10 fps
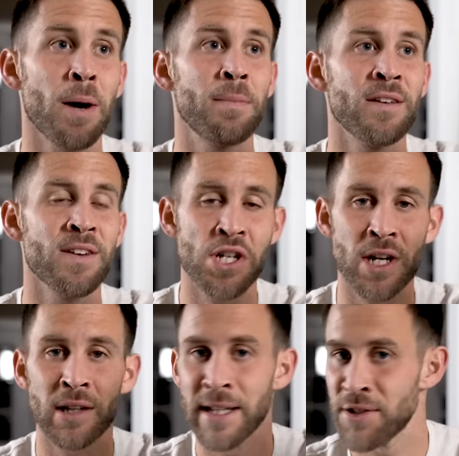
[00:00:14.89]
up a
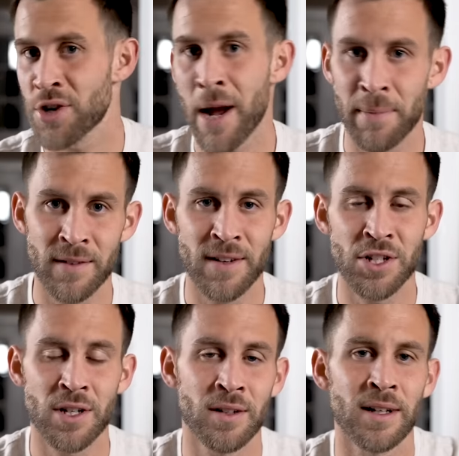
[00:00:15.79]
division, leagues drop a
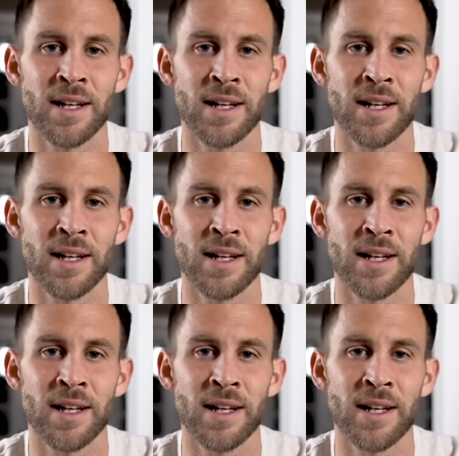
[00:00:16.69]
division.